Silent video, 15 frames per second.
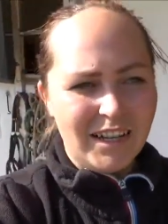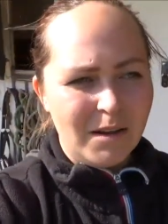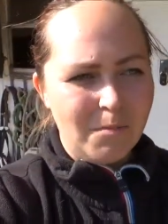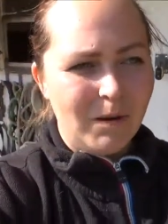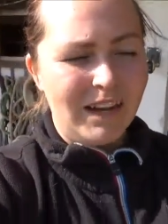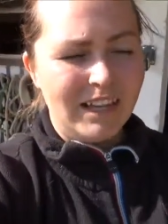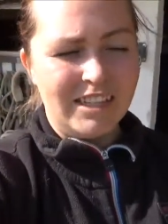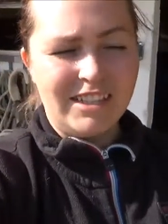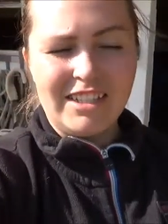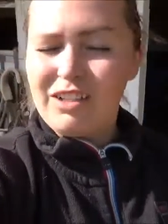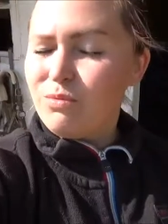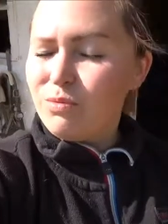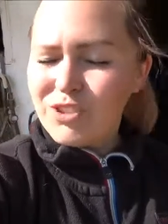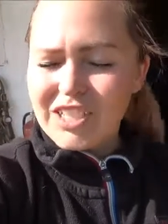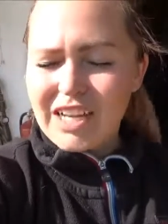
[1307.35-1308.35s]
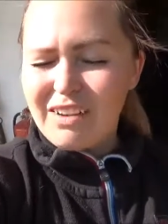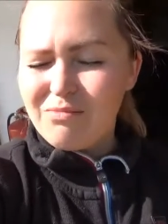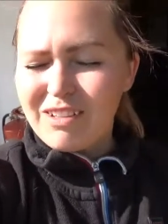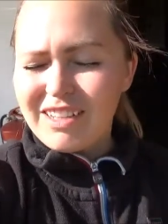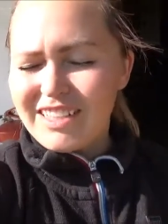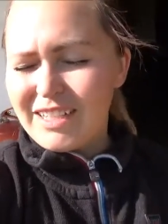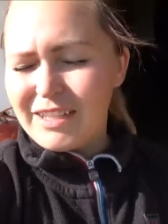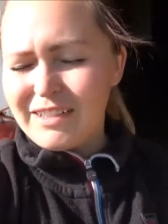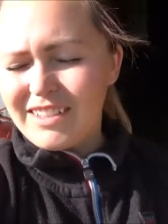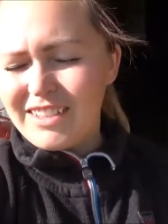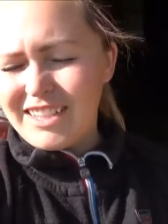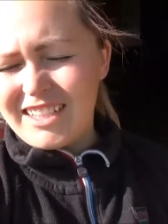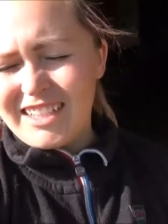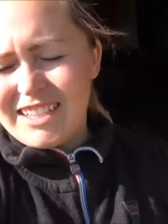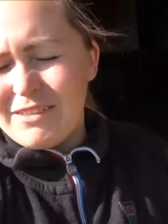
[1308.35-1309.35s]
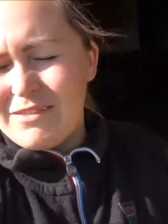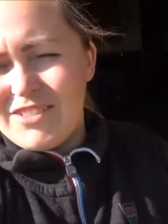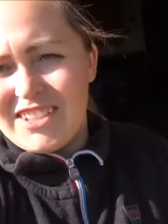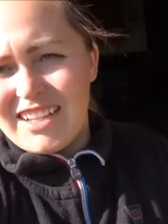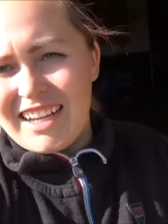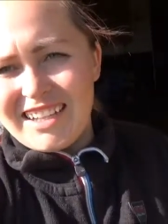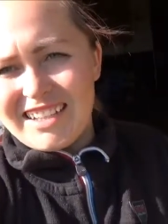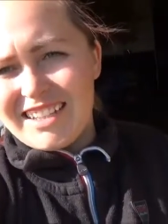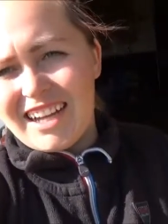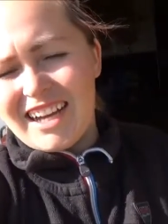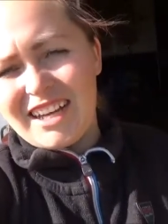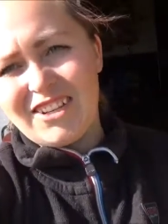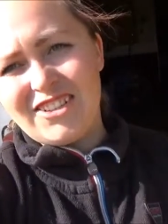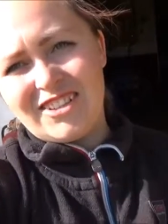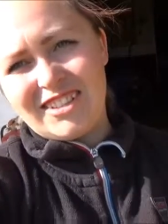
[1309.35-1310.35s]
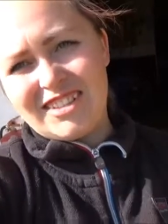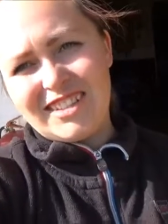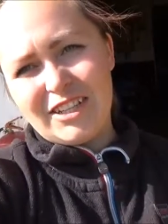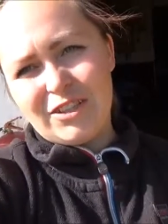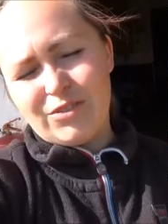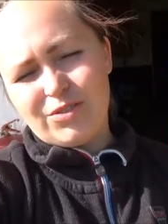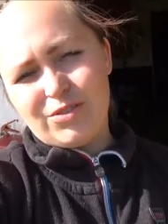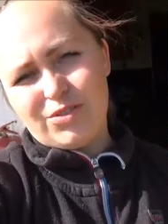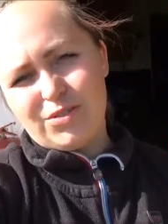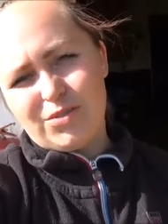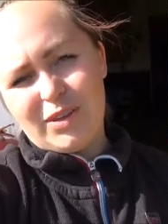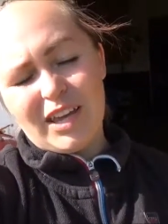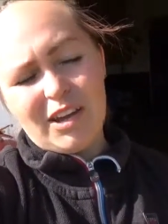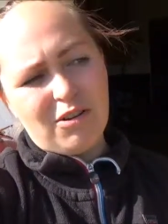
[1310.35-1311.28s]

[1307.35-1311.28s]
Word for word: but I still wouldn't have believed in that I could continue to do it,